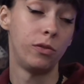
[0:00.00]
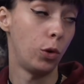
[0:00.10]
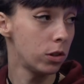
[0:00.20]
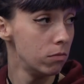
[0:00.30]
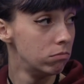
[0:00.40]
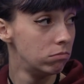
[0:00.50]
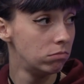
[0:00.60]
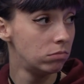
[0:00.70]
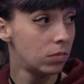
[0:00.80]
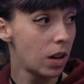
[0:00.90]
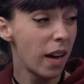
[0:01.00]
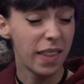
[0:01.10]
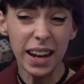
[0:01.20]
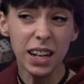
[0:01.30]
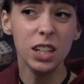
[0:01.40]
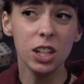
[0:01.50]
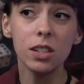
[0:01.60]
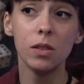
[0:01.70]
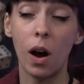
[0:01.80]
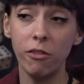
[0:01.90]
for them, they can do
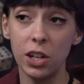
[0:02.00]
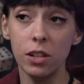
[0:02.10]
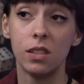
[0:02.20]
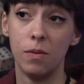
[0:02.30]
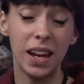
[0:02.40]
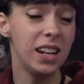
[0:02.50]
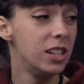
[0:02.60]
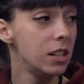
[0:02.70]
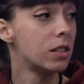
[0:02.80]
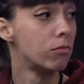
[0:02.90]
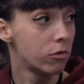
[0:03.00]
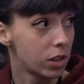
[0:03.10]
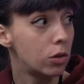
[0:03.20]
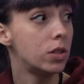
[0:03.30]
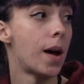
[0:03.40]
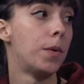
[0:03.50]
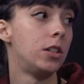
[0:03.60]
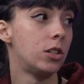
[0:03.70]
I've used them, they can do some real damage.